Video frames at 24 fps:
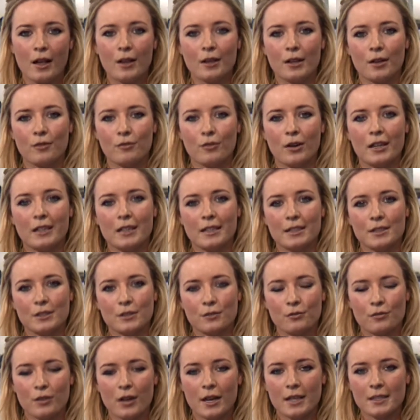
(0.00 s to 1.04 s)
Okay, finally into
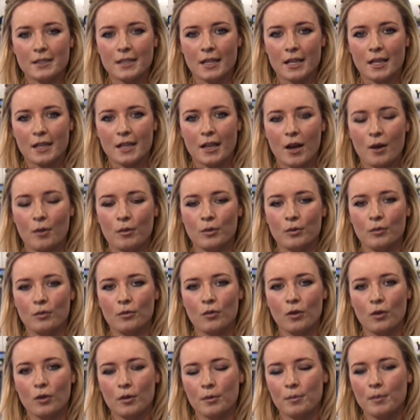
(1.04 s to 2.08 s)
Friday, we've
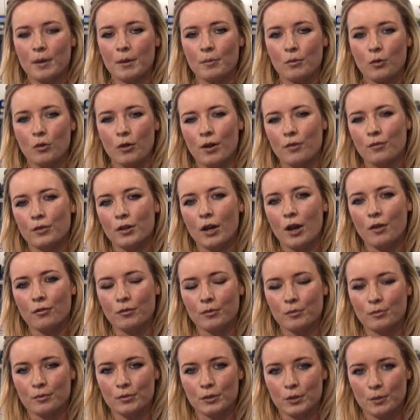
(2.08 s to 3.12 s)
got a bit more overnight
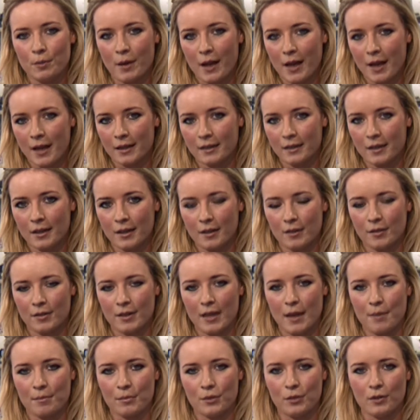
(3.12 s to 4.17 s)
from Japan, the
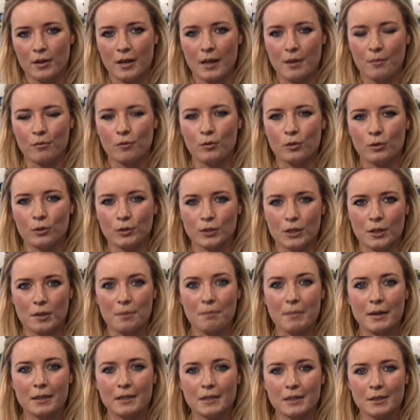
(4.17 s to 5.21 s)
M3 and M4, so the
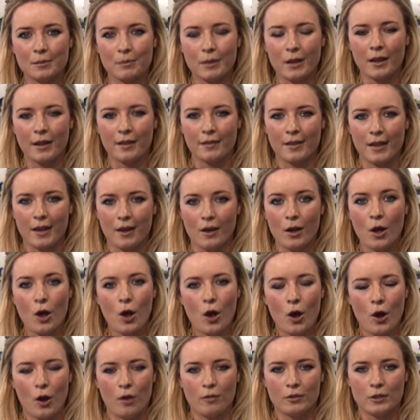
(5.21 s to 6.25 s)
money supply there.
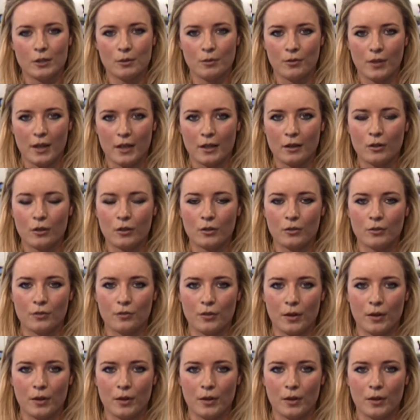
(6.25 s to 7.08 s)
Obviously we've had a lot of